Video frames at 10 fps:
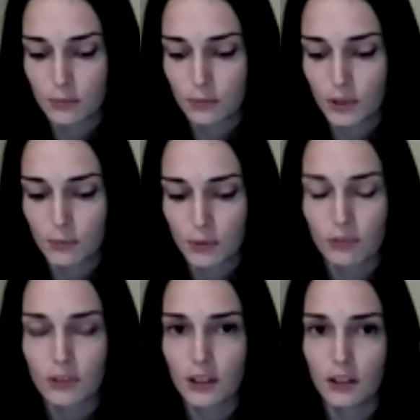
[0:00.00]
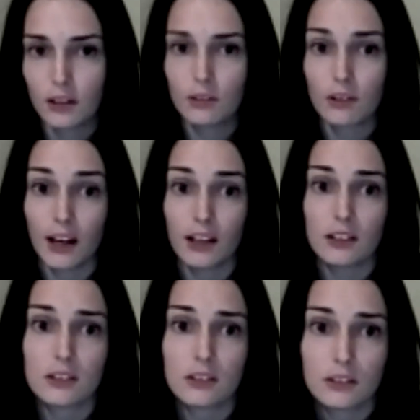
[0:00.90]
be really great.
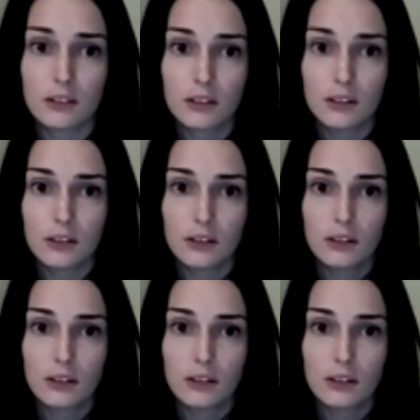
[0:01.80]
And